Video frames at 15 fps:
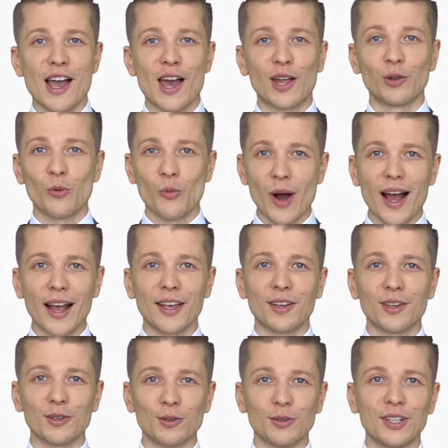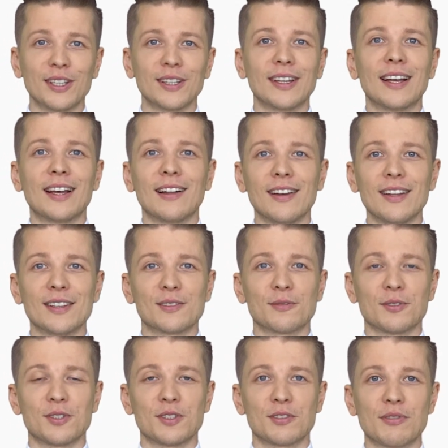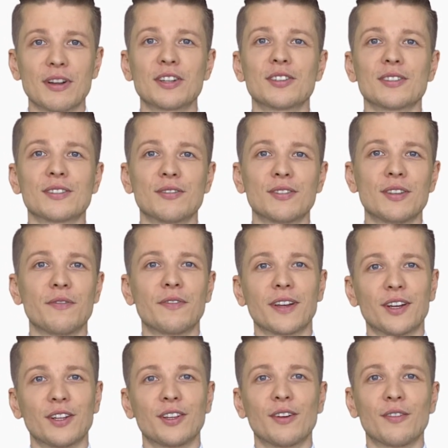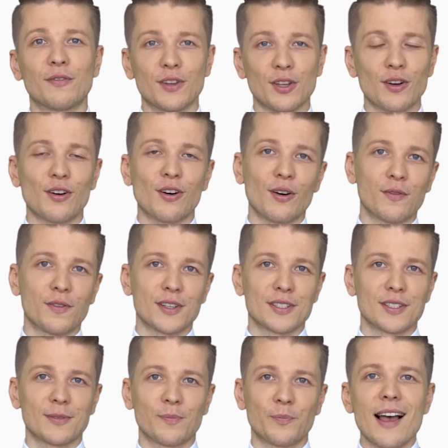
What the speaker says: and why you need lease registration certificate for your office.